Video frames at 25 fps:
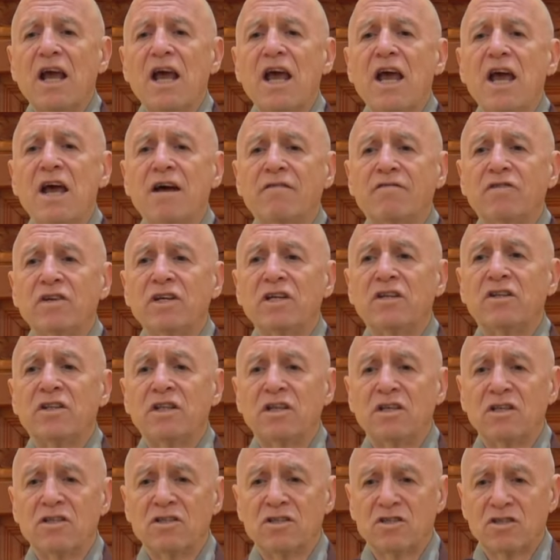
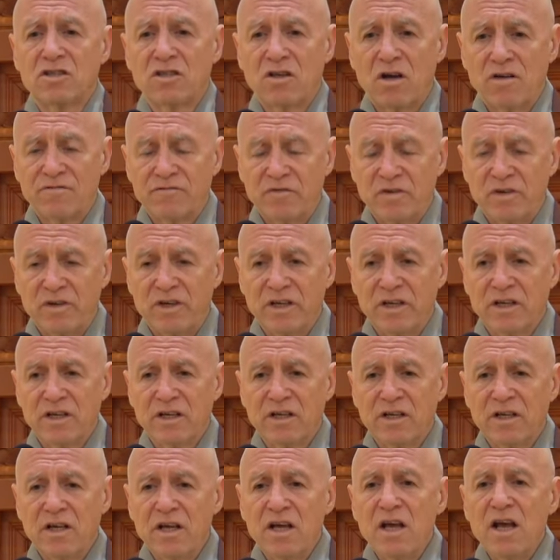everything's suffering,
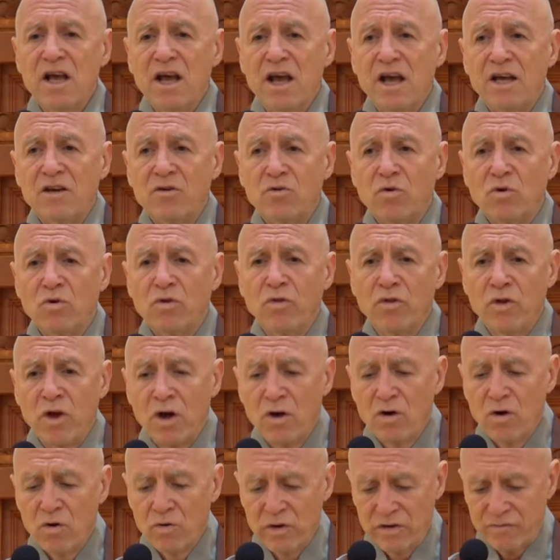and
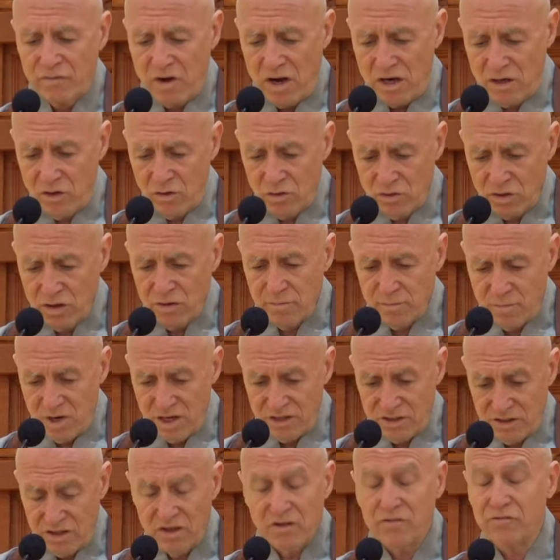although if I look at
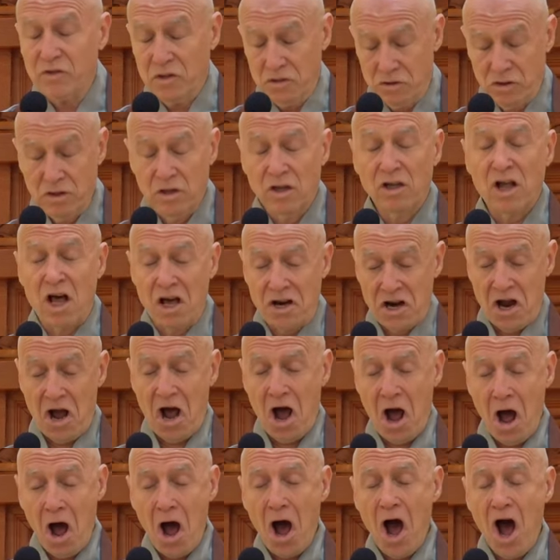myself, there's a lot of
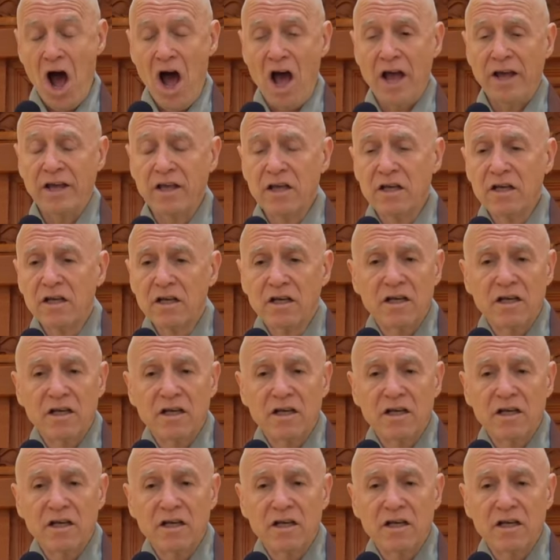I,